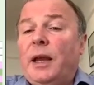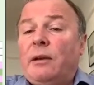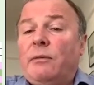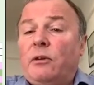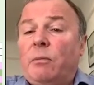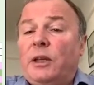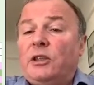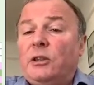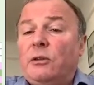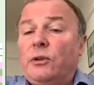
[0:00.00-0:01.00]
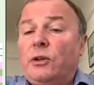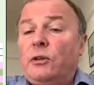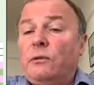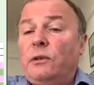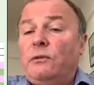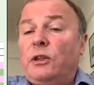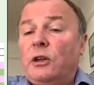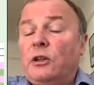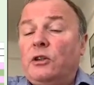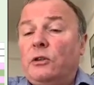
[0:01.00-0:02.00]
and for ablation, 350
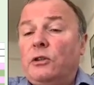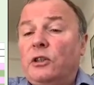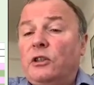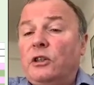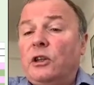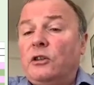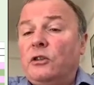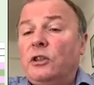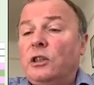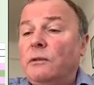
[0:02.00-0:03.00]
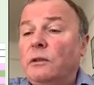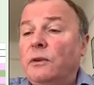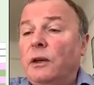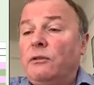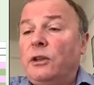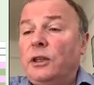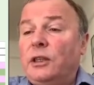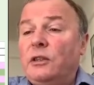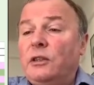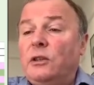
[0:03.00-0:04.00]
cardiologists and 175
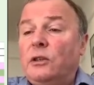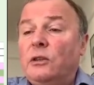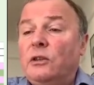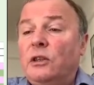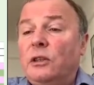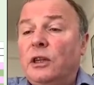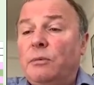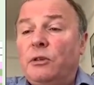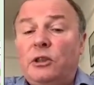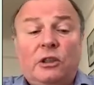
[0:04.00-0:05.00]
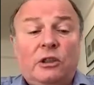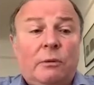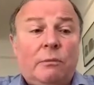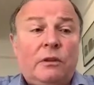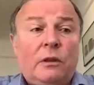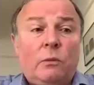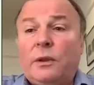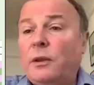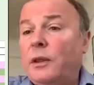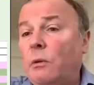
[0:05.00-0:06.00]
trainees. And you can see their procedure numbers and
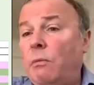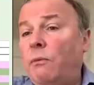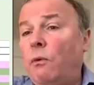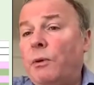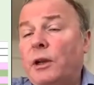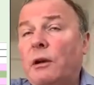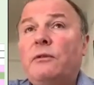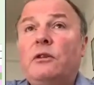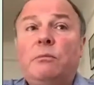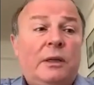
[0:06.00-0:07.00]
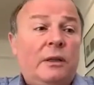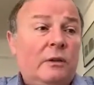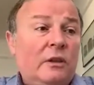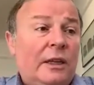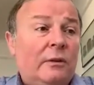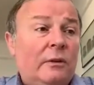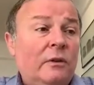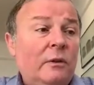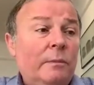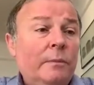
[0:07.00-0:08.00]
whether they were performing enough to meet those
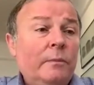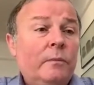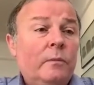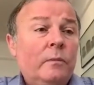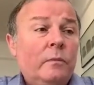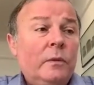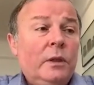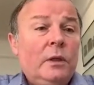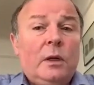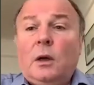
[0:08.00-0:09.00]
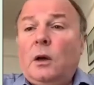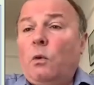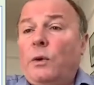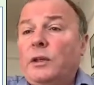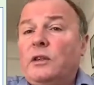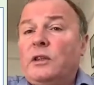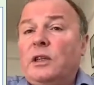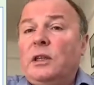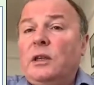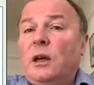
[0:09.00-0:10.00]
standards. We can
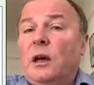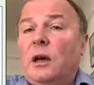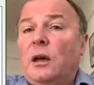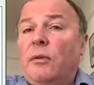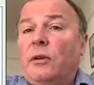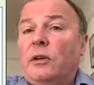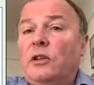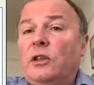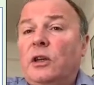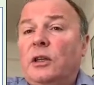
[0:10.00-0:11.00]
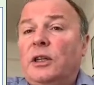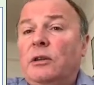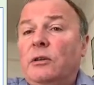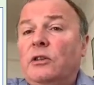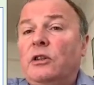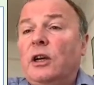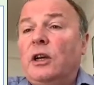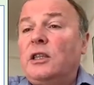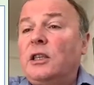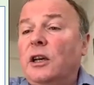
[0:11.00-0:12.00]
see that adherence to
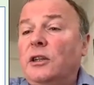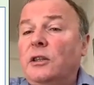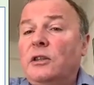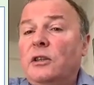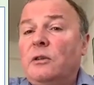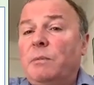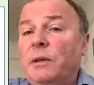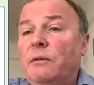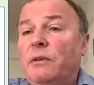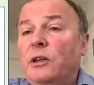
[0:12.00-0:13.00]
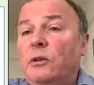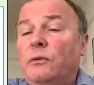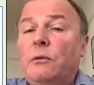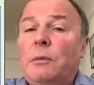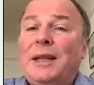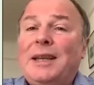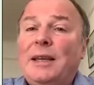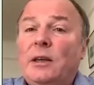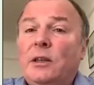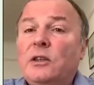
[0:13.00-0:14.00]
NICE guidance has been very good for many
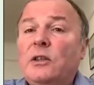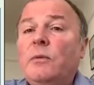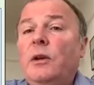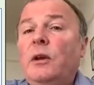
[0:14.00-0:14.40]
years